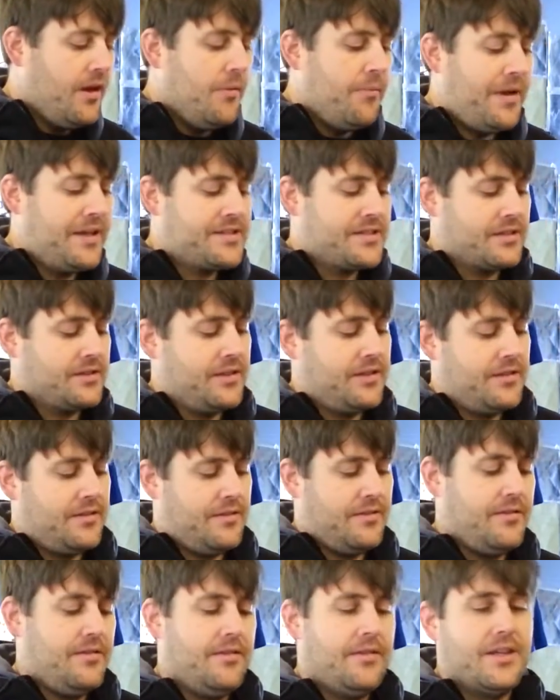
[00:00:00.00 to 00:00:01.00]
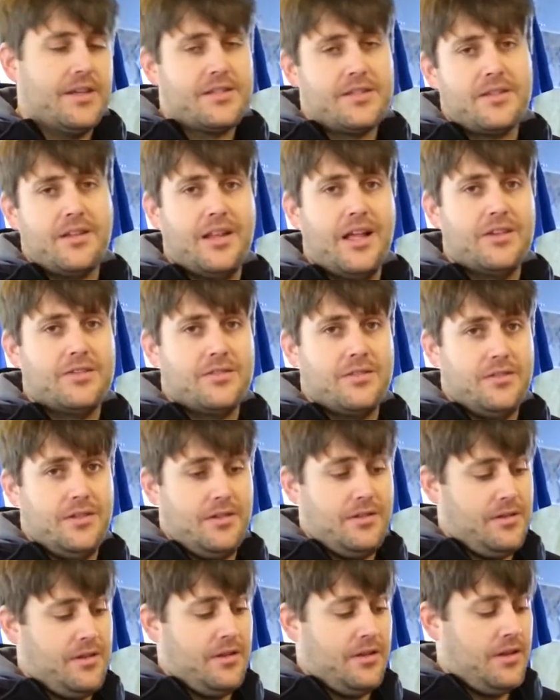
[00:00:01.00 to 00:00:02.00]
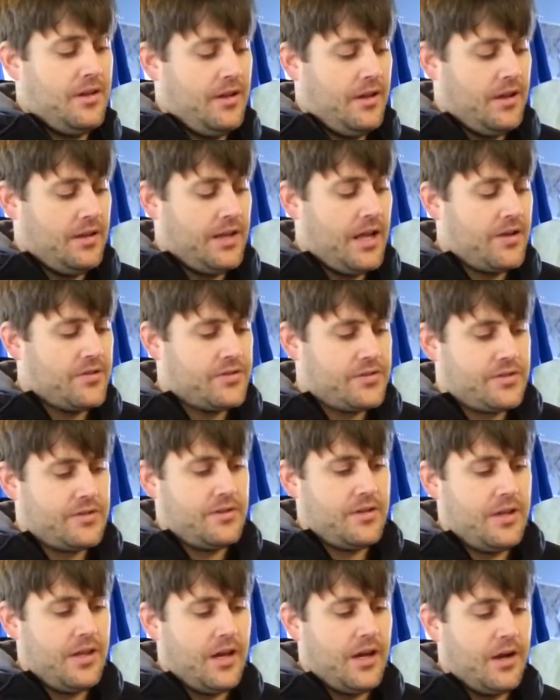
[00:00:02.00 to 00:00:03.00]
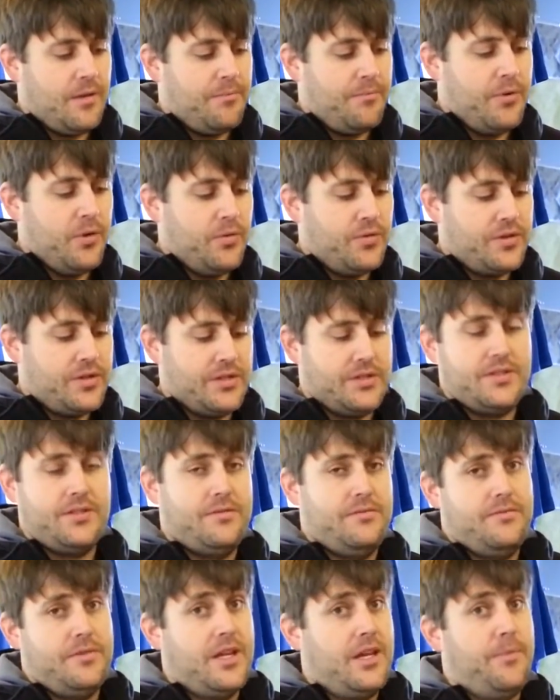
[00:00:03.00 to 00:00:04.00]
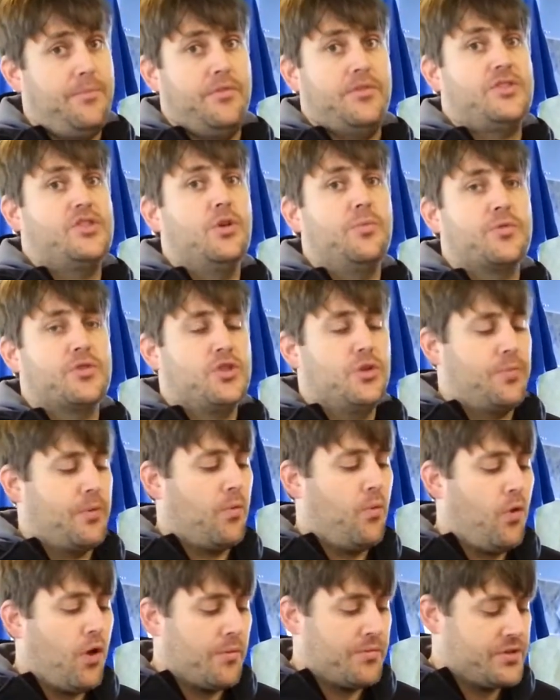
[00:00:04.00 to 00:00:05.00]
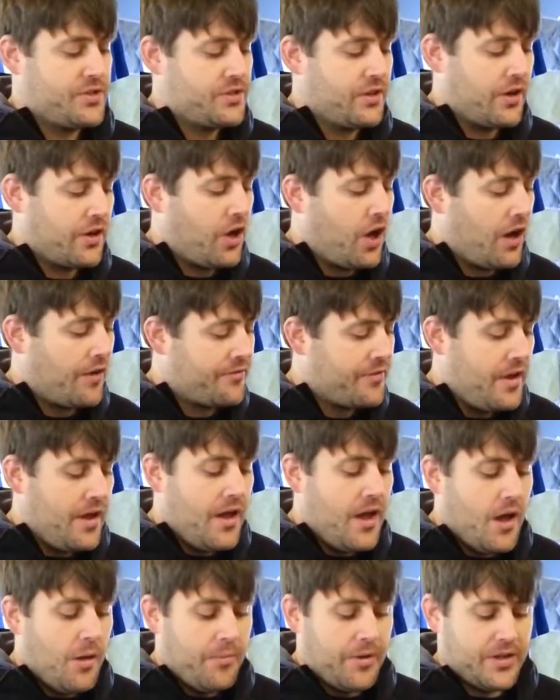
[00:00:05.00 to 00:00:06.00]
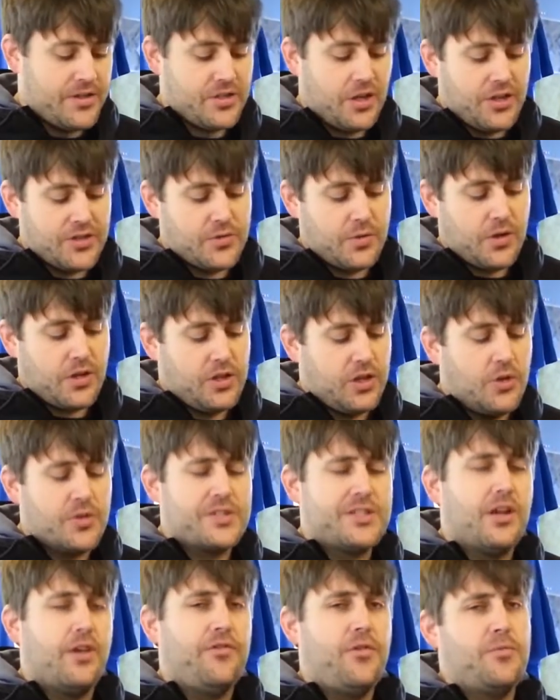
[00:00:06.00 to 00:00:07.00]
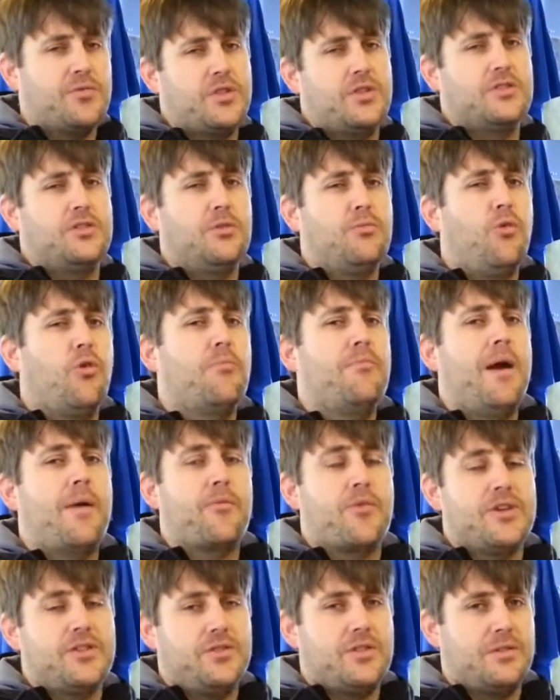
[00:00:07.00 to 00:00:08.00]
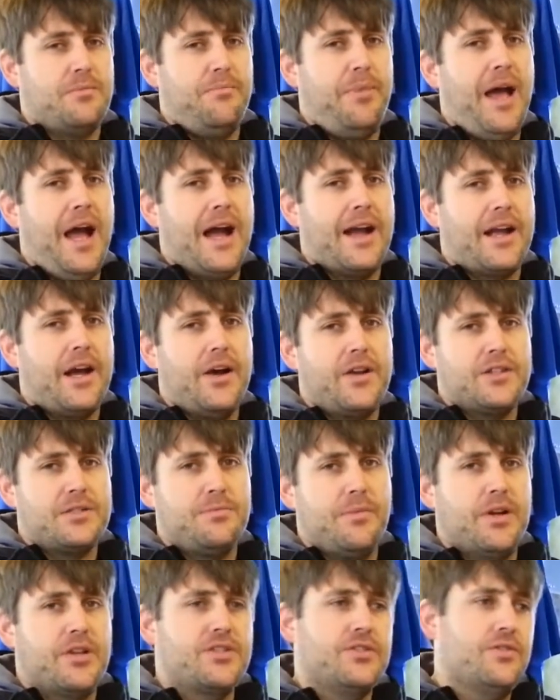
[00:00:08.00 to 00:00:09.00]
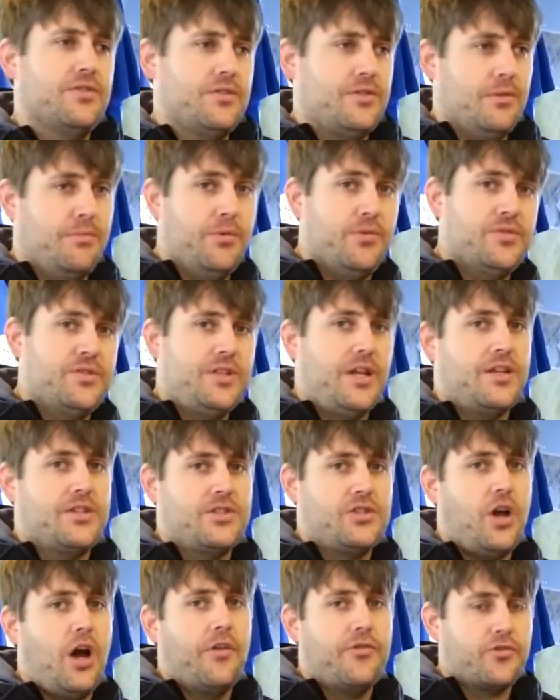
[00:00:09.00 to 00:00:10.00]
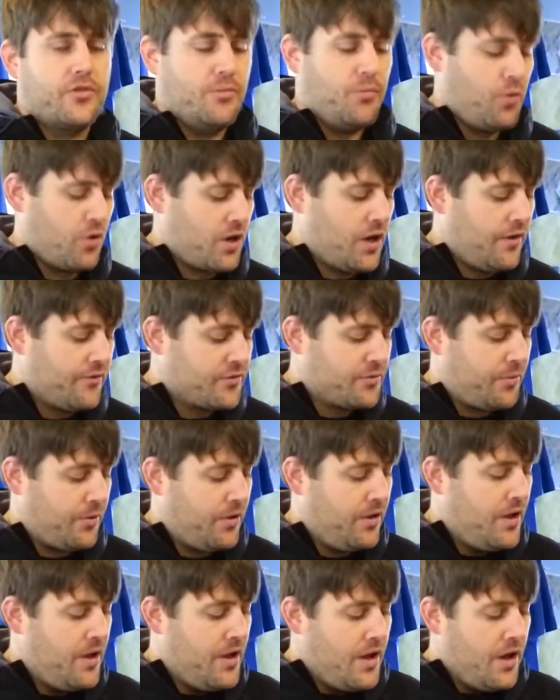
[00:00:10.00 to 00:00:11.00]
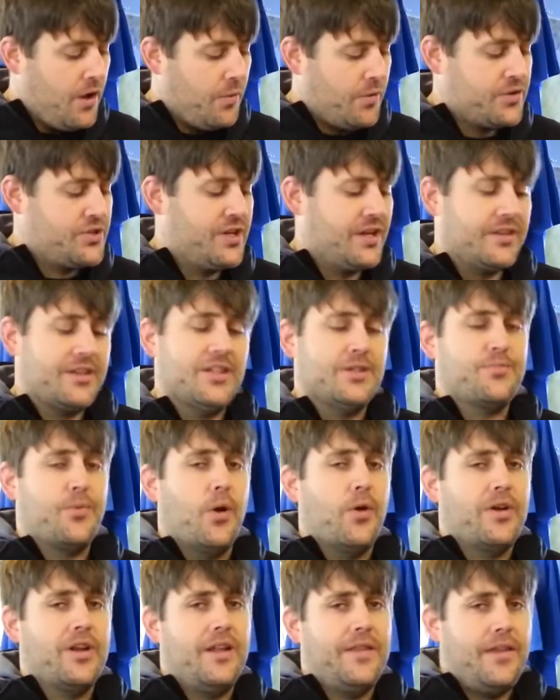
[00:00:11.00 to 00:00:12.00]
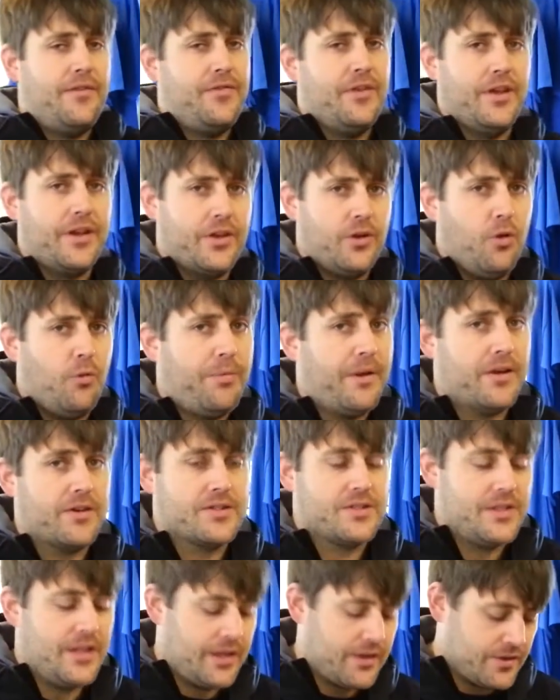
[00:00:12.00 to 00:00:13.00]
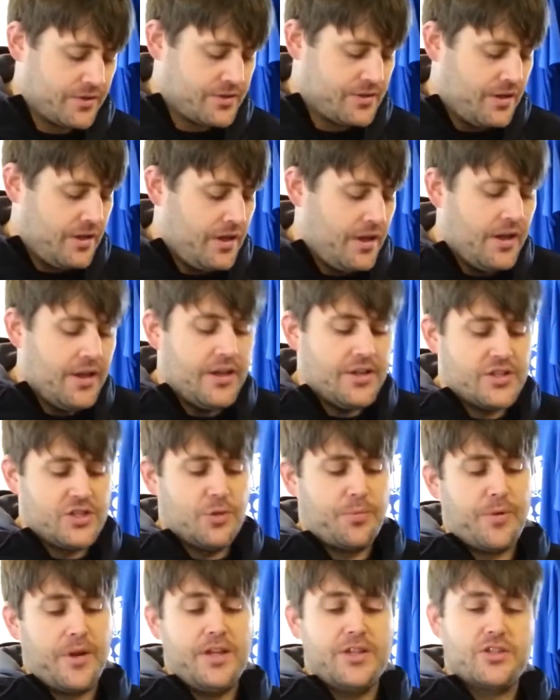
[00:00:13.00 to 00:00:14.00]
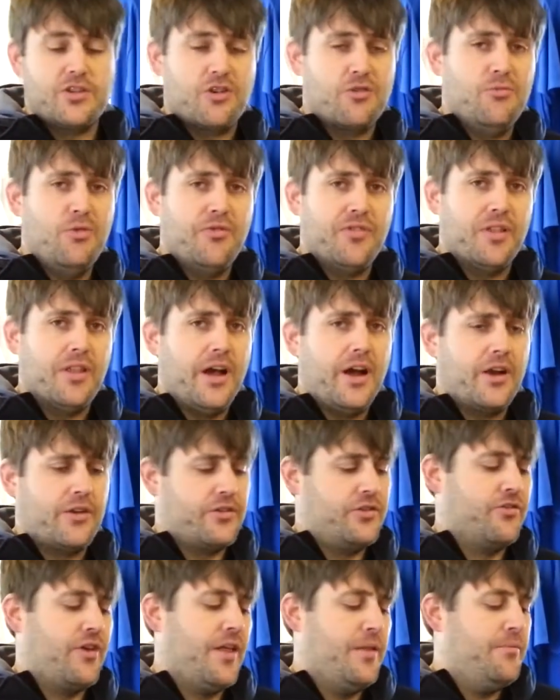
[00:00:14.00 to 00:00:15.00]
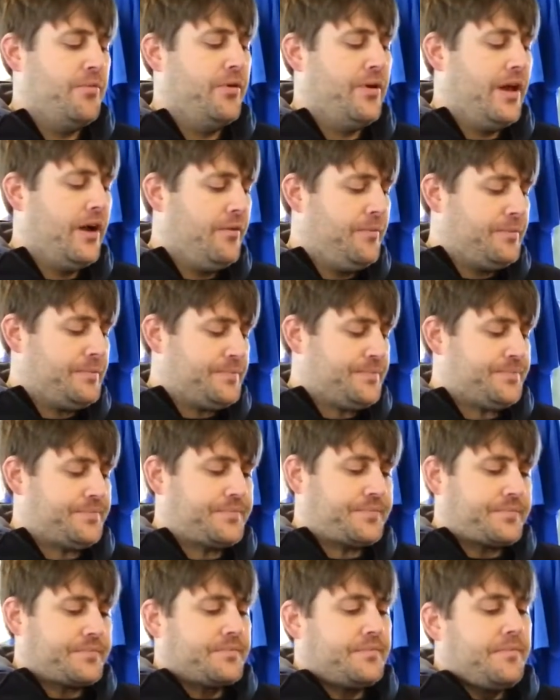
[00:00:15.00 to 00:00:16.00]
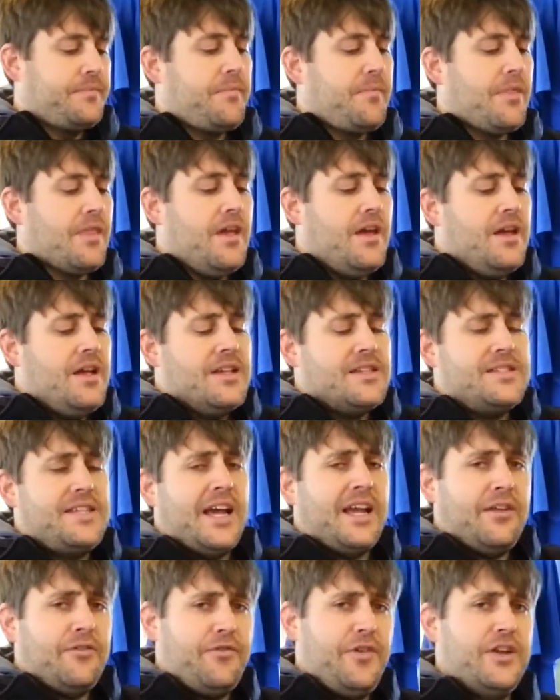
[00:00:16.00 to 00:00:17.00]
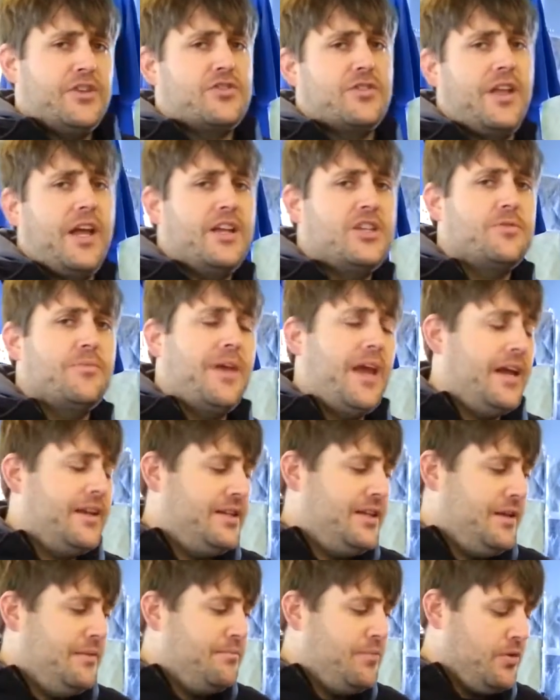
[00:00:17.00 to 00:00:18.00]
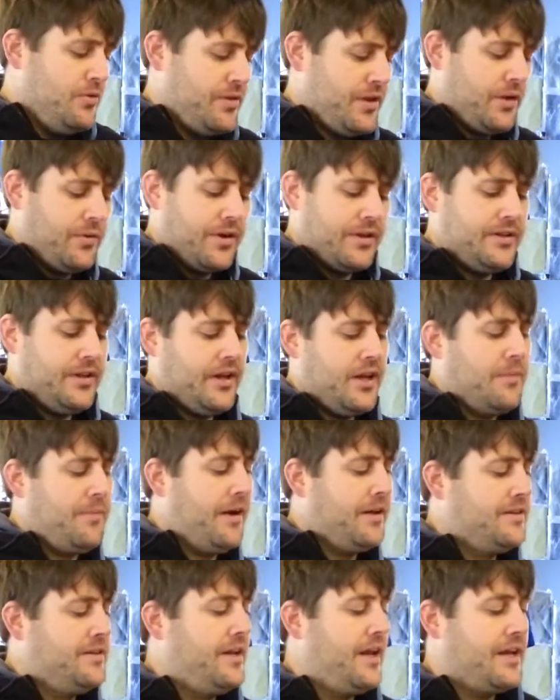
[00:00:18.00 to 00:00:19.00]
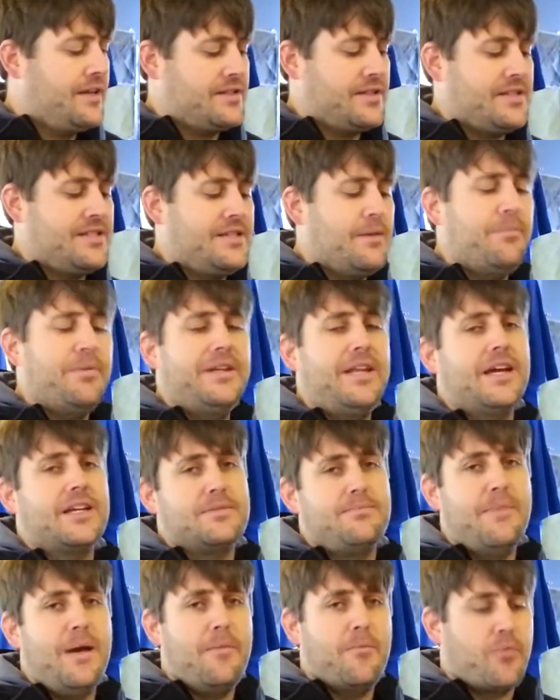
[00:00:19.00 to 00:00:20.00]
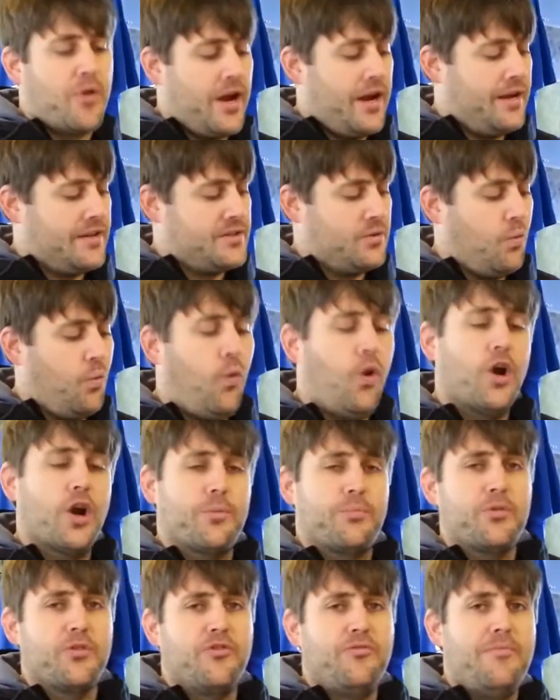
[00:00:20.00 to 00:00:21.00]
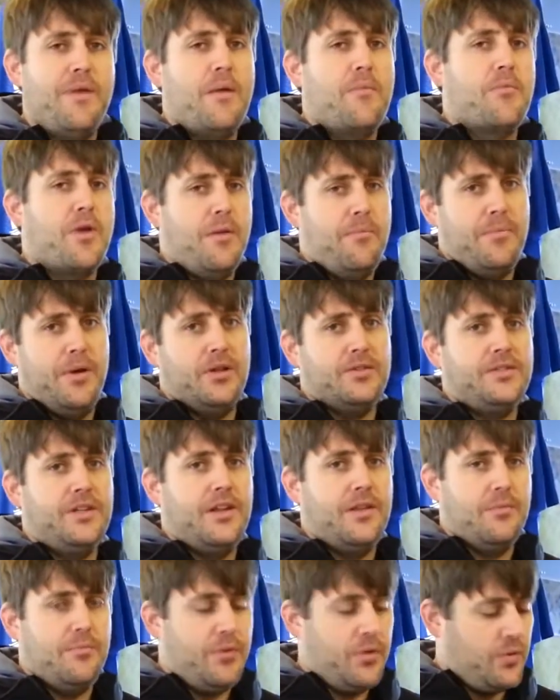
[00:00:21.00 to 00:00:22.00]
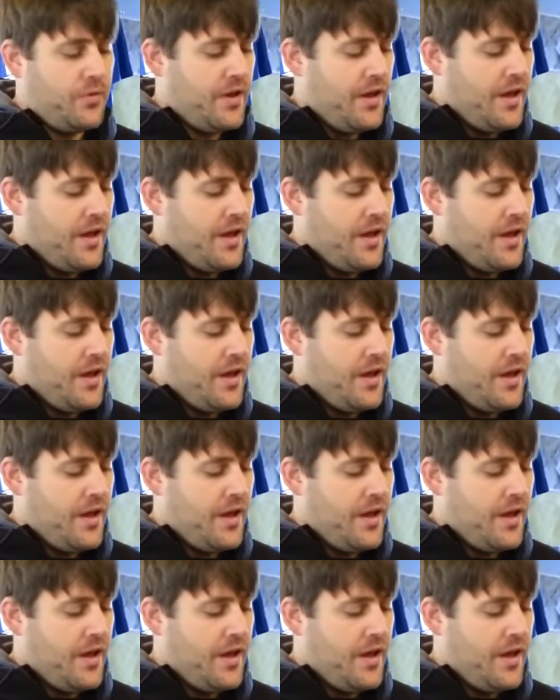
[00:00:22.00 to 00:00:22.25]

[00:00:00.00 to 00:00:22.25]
Basically, this allows the boot to keep you super warm to start off, but it's also a closed cell foam, so there's a little more memory, so it doesn't pack out as much, so the boot stays softer and more comfortable. Once you get these broken in, they feel like an old pair of sneakers. Super easy to remove the liner to dry the boot out. Second feature of the HMK Team boot that I want to tell you about today is the Sympatex membrane. It's a waterproof membrane built into the boot.